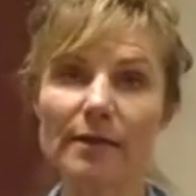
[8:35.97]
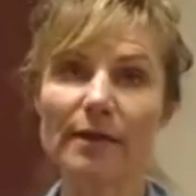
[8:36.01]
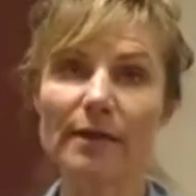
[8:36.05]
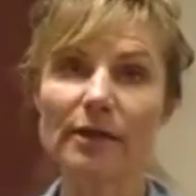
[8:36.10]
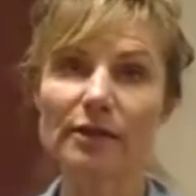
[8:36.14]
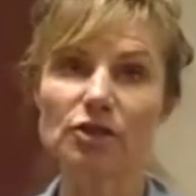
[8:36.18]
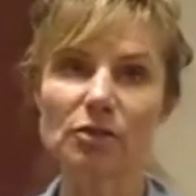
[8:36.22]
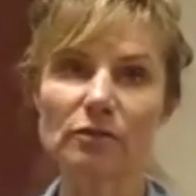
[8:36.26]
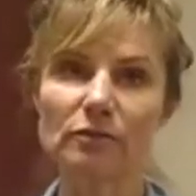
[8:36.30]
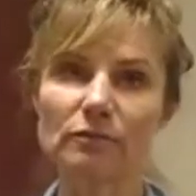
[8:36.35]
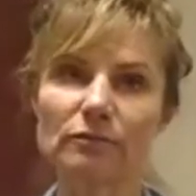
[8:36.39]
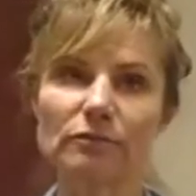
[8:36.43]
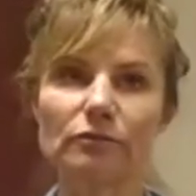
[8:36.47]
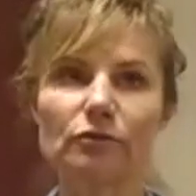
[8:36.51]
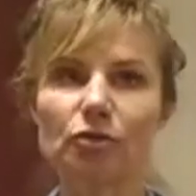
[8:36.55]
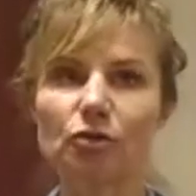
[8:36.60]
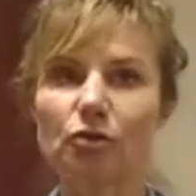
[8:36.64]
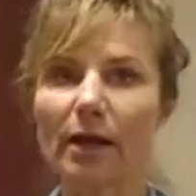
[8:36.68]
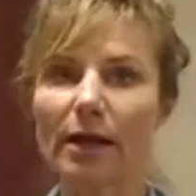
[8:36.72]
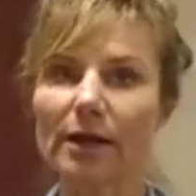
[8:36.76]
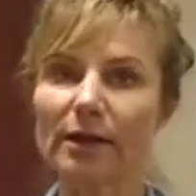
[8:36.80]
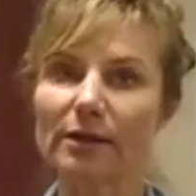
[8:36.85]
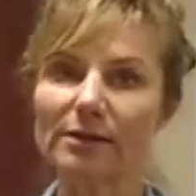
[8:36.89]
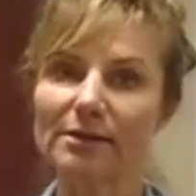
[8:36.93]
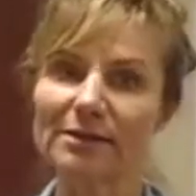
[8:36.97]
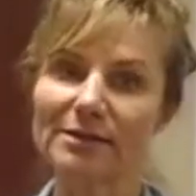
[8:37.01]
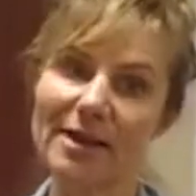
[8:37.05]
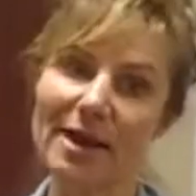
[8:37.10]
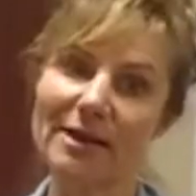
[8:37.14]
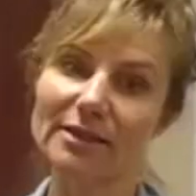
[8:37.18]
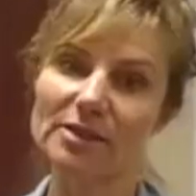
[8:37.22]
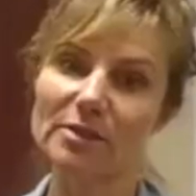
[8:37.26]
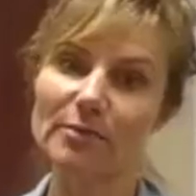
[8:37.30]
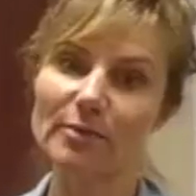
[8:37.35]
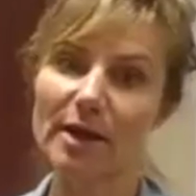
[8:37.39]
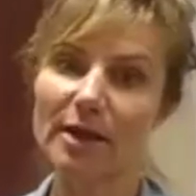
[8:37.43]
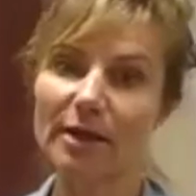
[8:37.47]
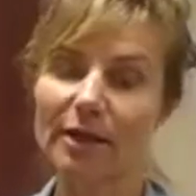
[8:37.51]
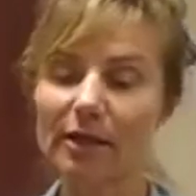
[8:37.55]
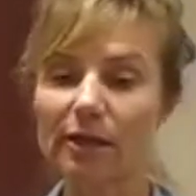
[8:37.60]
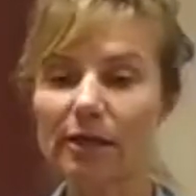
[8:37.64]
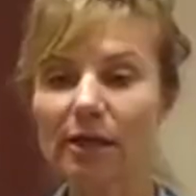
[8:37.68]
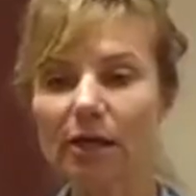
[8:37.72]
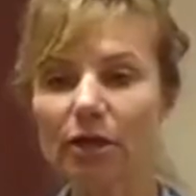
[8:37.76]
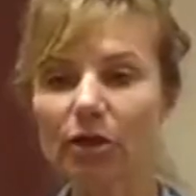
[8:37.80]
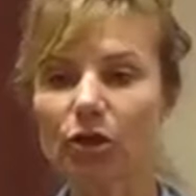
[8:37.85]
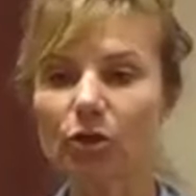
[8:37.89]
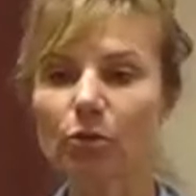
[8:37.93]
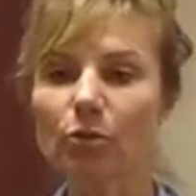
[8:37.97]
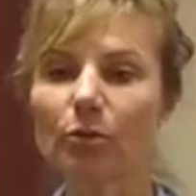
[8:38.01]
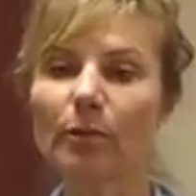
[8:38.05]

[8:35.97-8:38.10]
They shouldn't try to snatch it back and kick you,